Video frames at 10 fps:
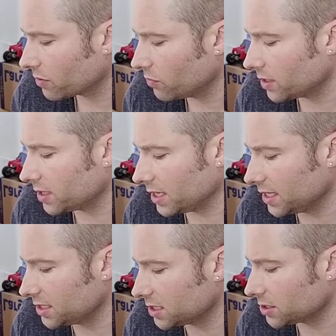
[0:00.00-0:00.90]
with the
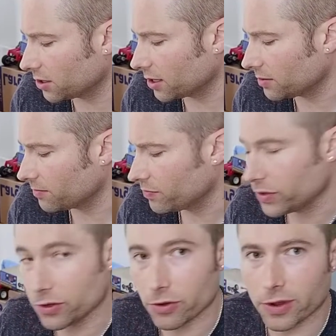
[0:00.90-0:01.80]
Easy Start,
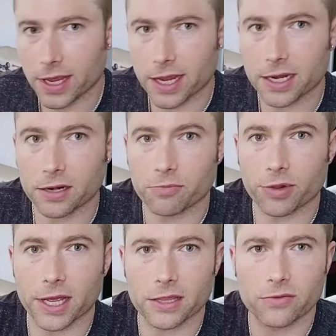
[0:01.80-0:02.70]
you go ahead and
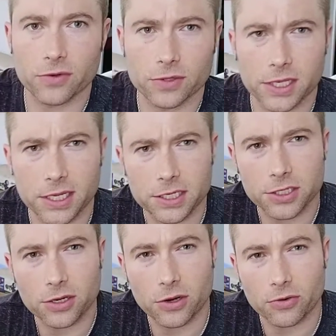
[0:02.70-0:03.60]
apply the voltage
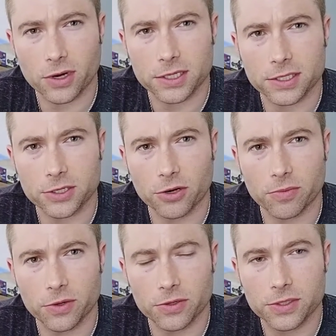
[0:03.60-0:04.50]
across the
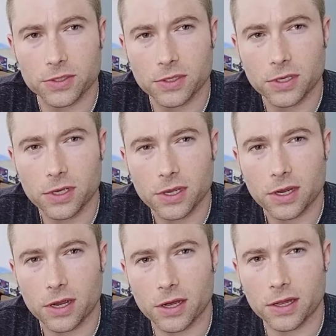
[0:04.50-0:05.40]
terminals
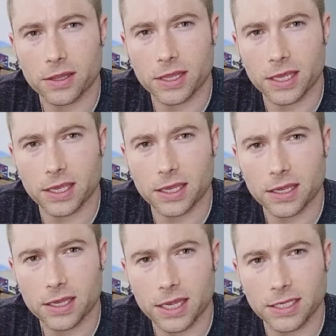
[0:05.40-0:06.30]
on the
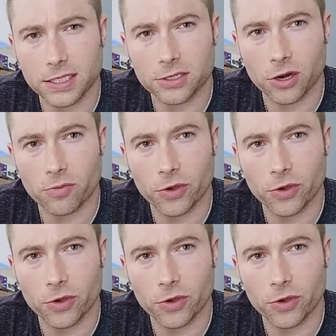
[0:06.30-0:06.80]
Easy Start